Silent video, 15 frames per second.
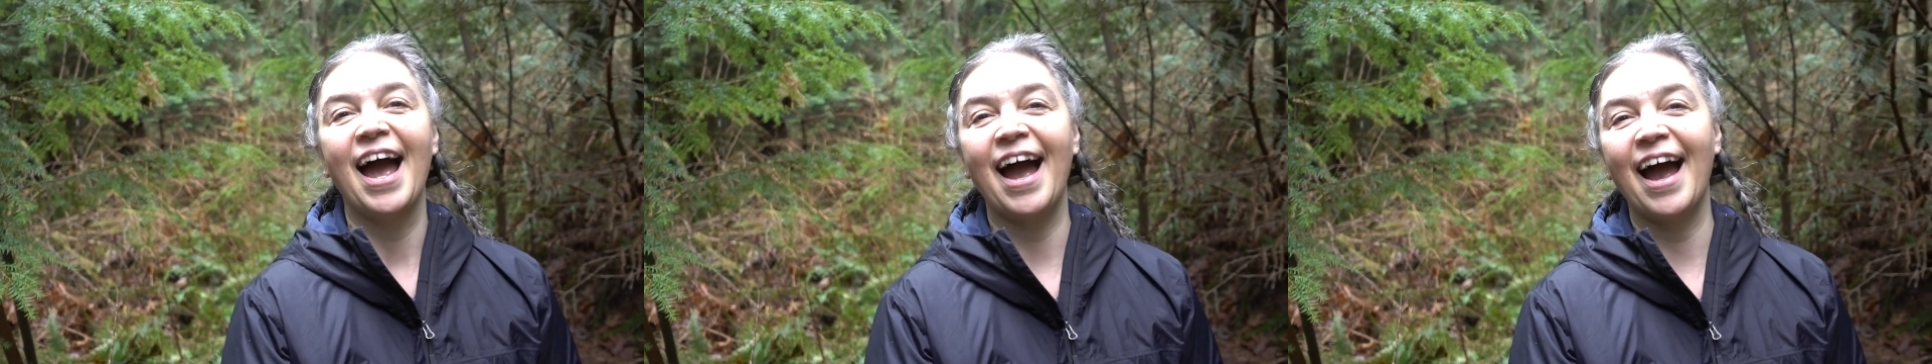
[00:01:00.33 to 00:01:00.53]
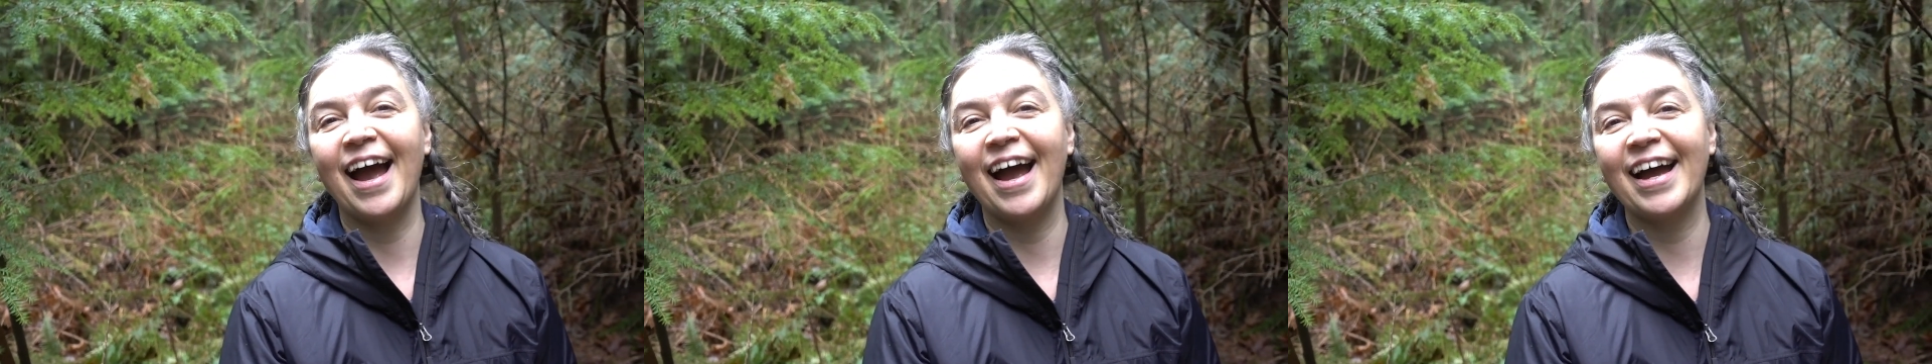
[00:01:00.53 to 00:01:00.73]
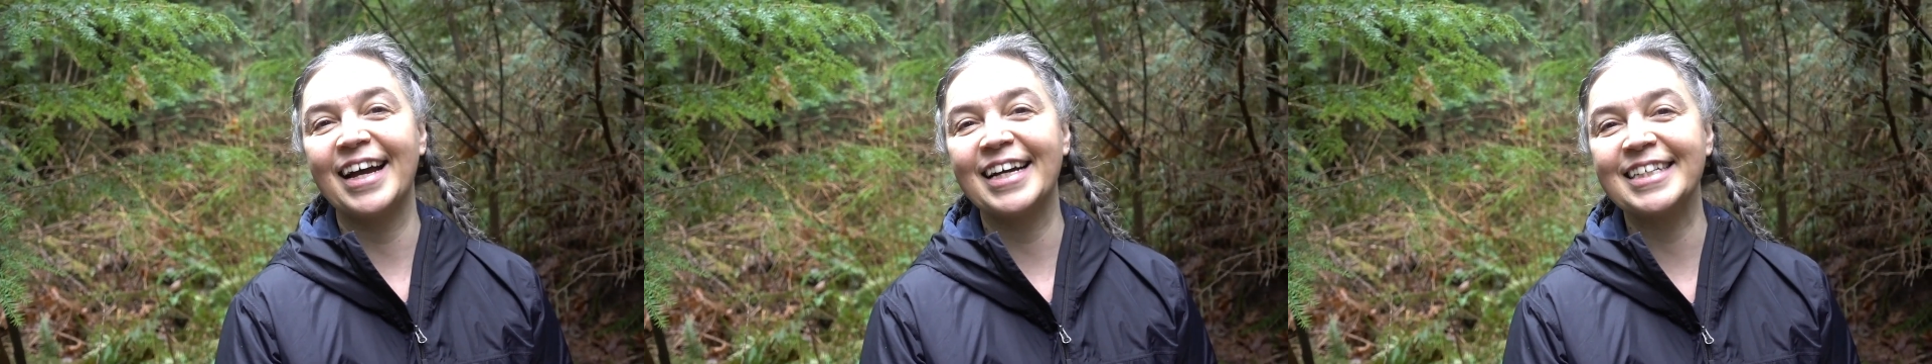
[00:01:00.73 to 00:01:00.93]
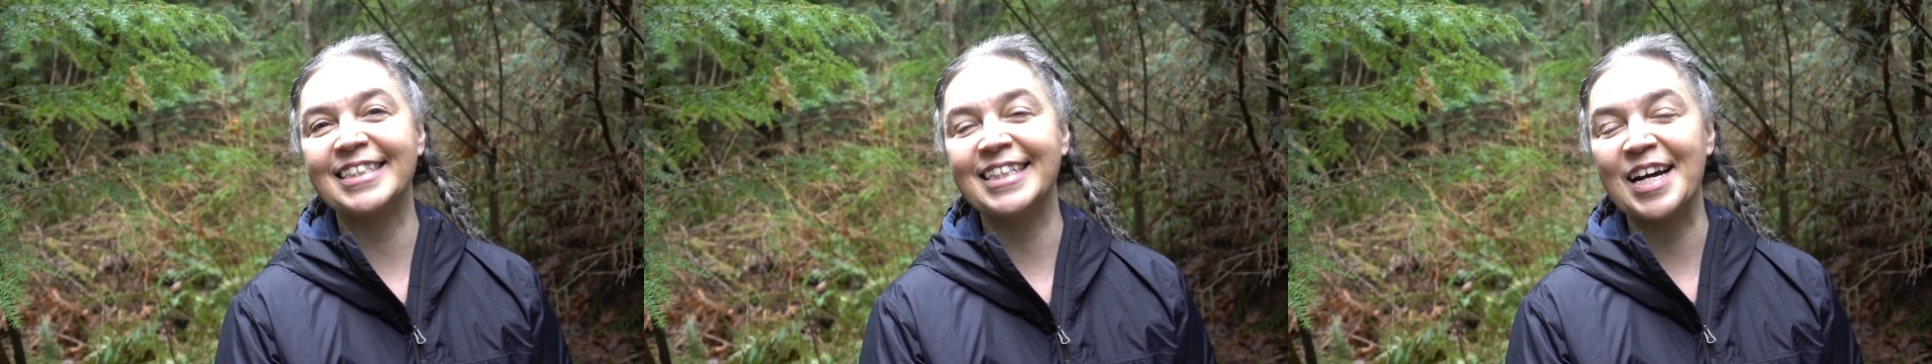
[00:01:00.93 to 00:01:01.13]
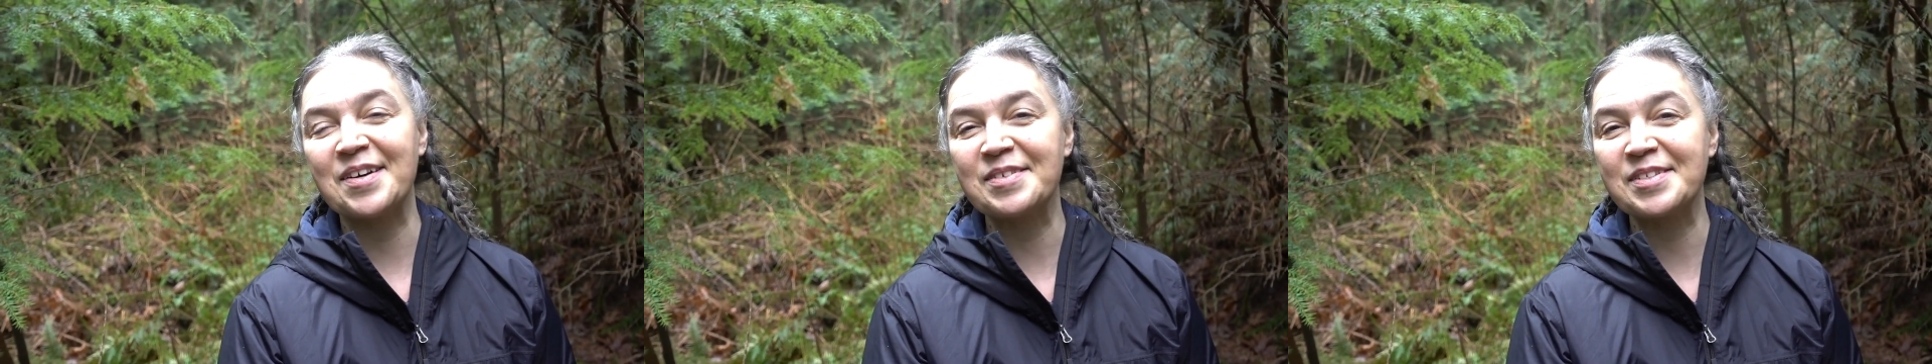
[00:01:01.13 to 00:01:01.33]

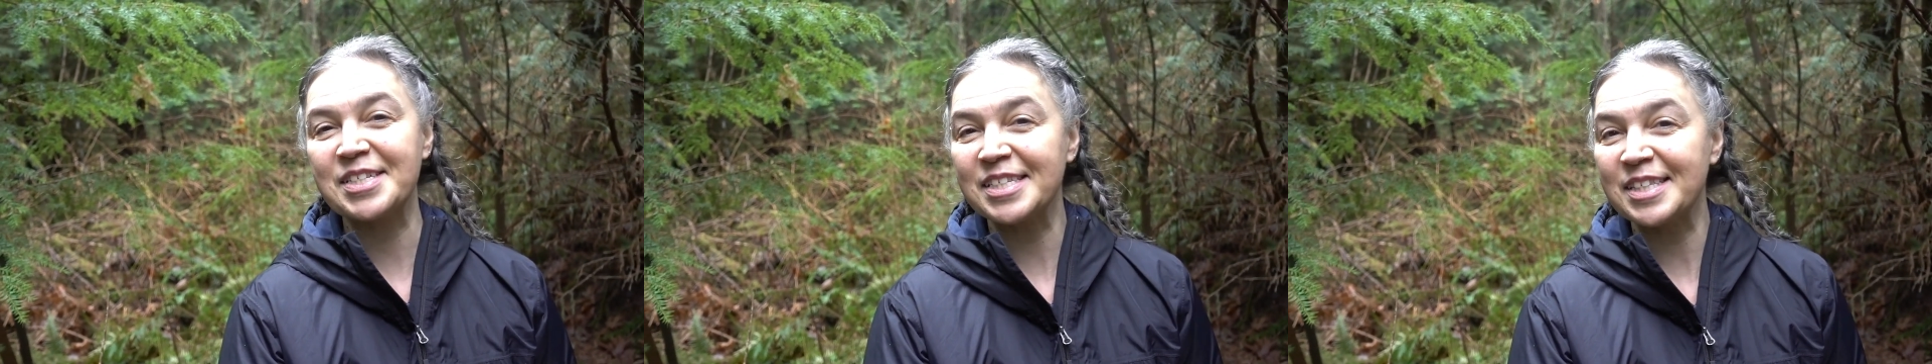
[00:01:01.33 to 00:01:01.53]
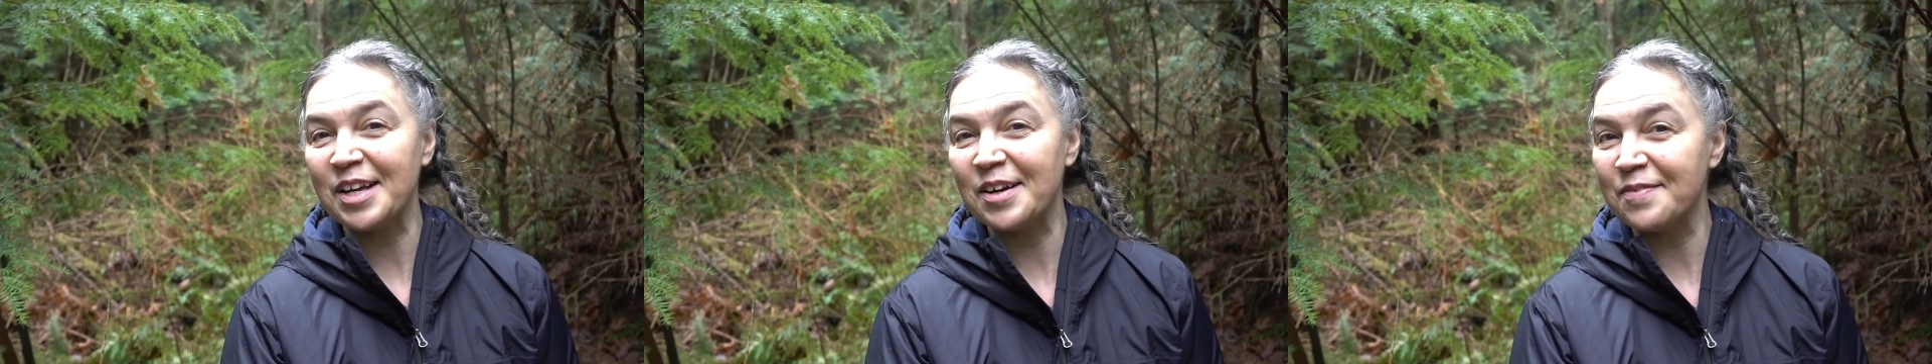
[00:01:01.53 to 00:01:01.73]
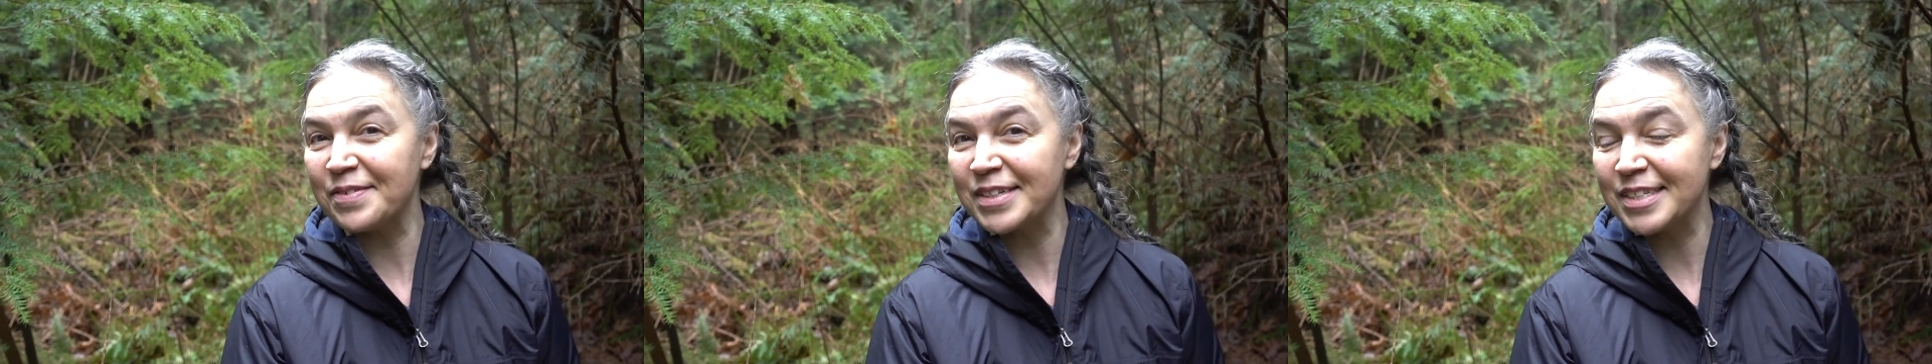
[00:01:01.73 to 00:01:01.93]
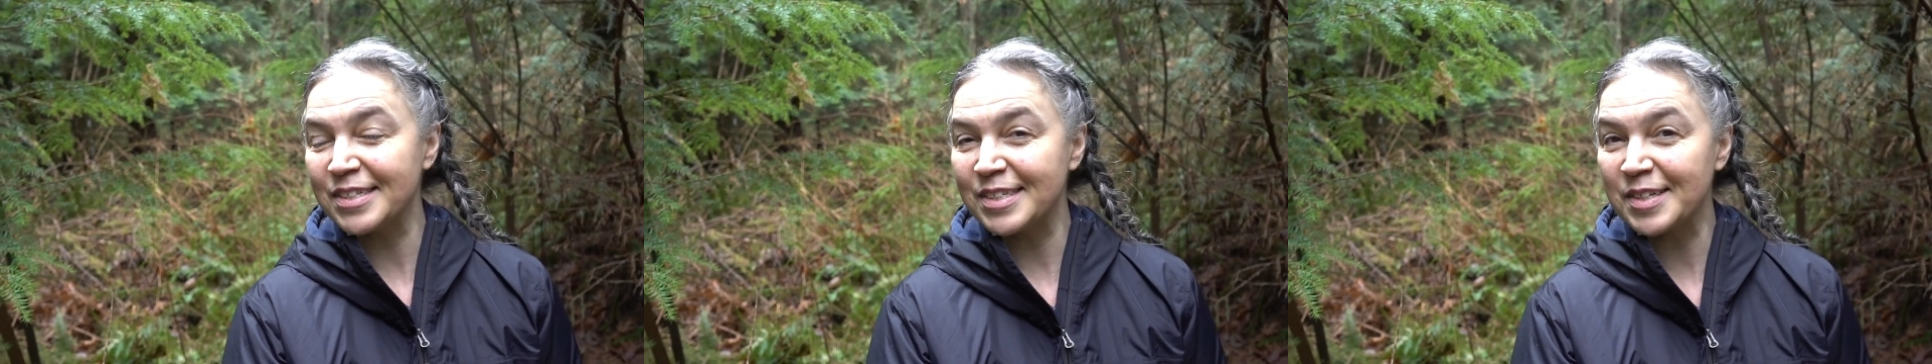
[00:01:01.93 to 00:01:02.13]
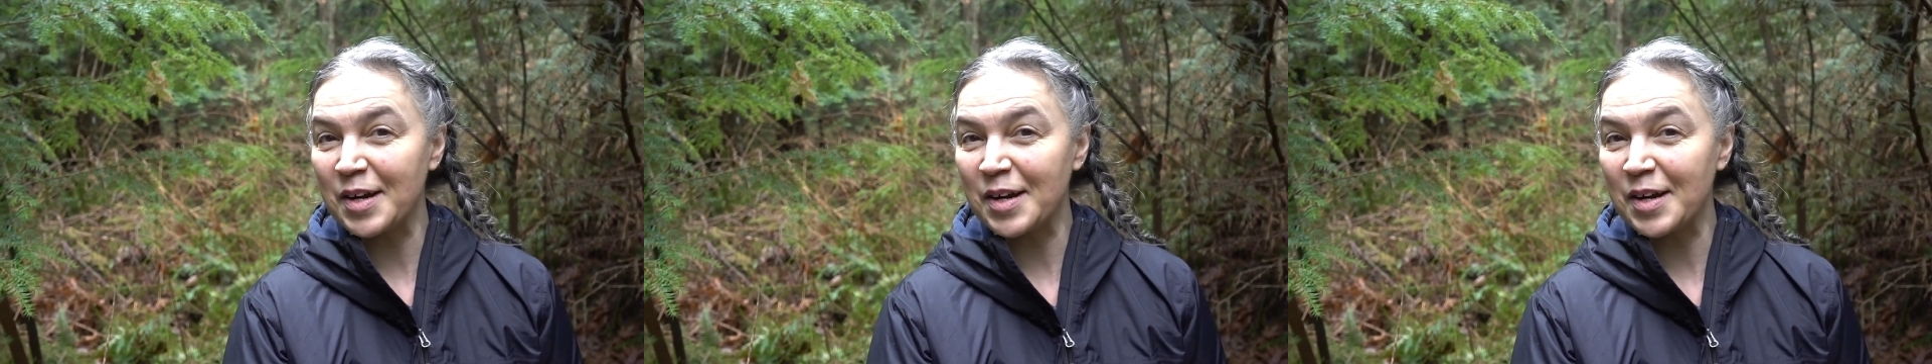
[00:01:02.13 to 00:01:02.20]
And I would just love for you to